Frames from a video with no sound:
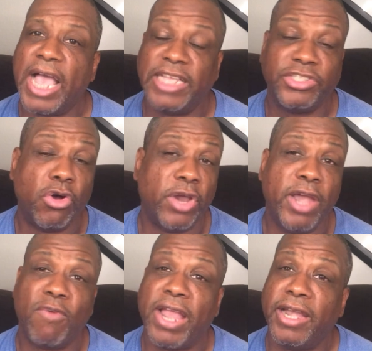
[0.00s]
guys know, it
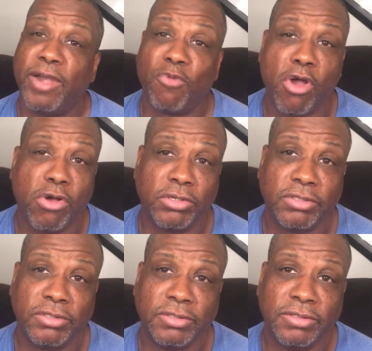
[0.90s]
ain't right, it ain't wrong.
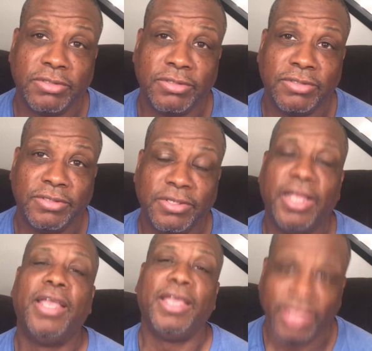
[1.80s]

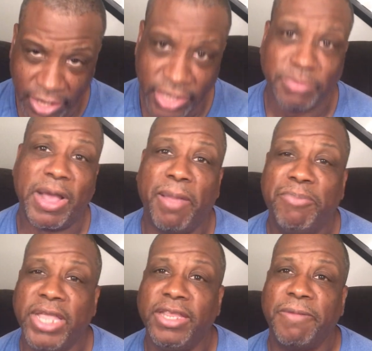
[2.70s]
It is my
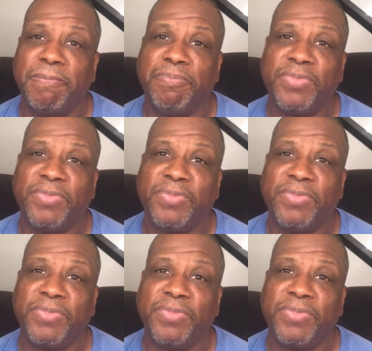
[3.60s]
opinion.